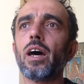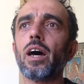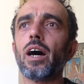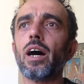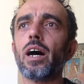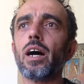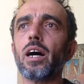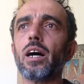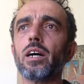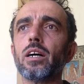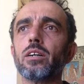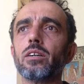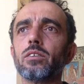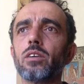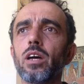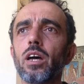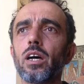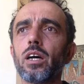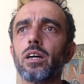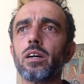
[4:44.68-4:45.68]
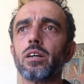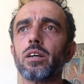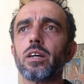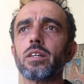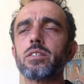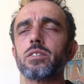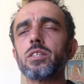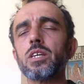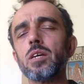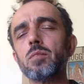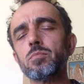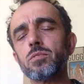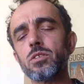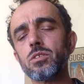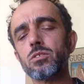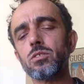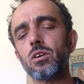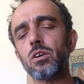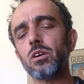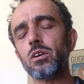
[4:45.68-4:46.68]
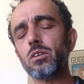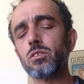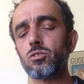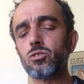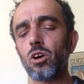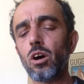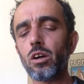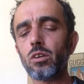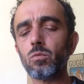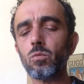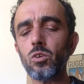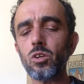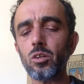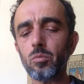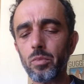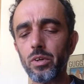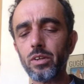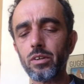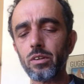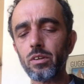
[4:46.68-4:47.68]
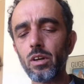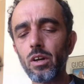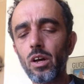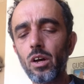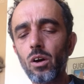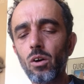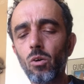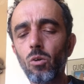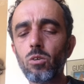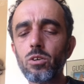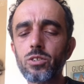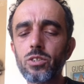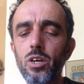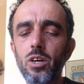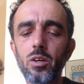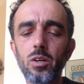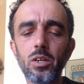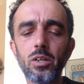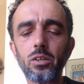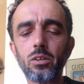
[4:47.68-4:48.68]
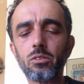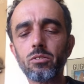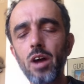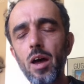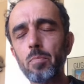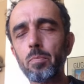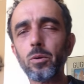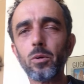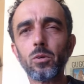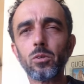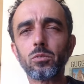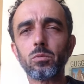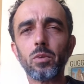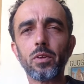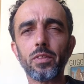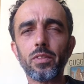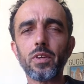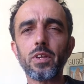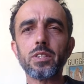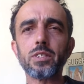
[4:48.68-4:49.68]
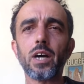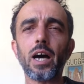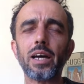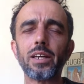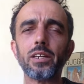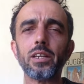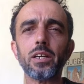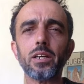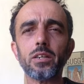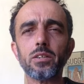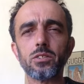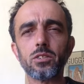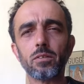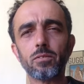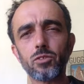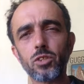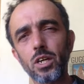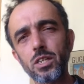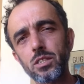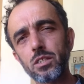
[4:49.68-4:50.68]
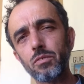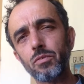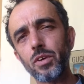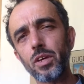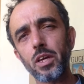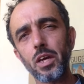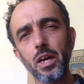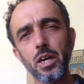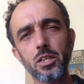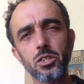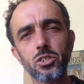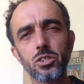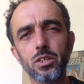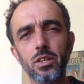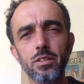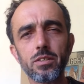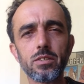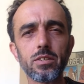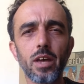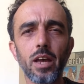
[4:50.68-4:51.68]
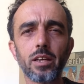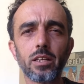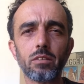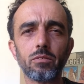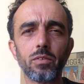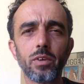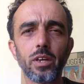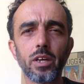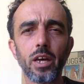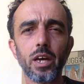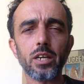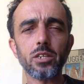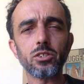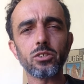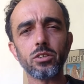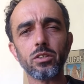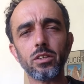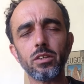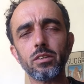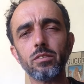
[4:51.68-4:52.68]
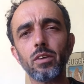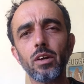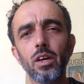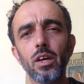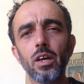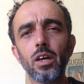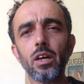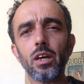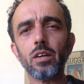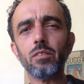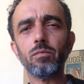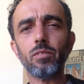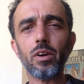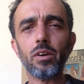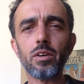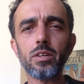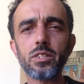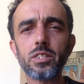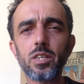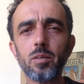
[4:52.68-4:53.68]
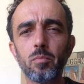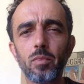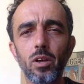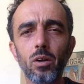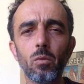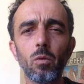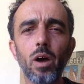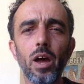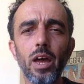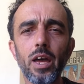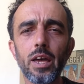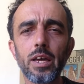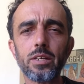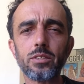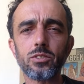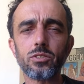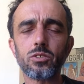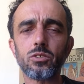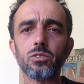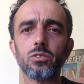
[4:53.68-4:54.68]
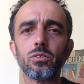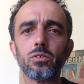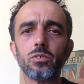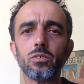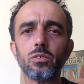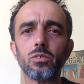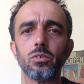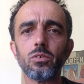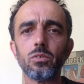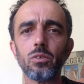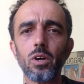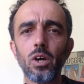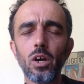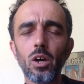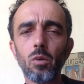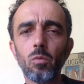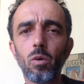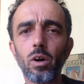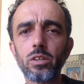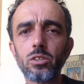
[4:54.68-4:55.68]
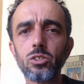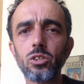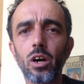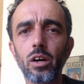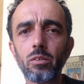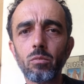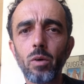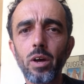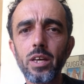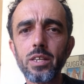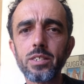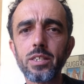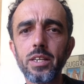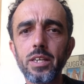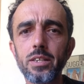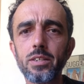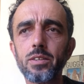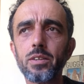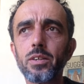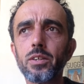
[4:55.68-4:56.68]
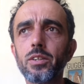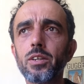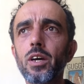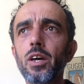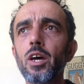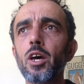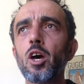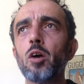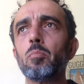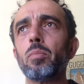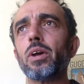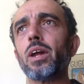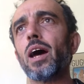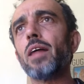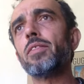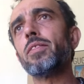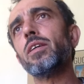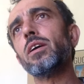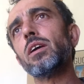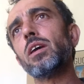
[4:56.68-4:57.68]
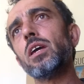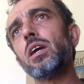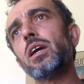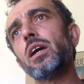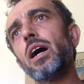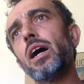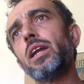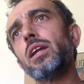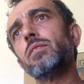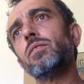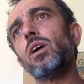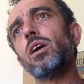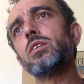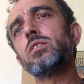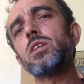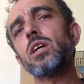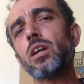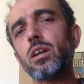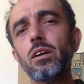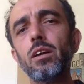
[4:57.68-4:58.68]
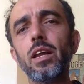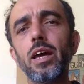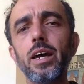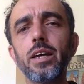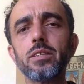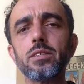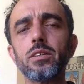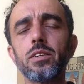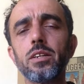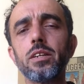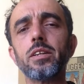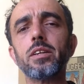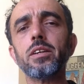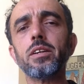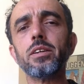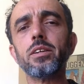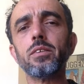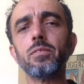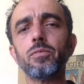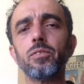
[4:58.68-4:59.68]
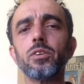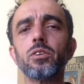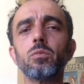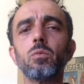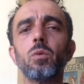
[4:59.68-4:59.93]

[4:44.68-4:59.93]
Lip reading: It seems as though John Woolman also grappled with these ideas of justification and sanctification in very similar ways to what John Wesley did, but I think he kind of articulated it in a different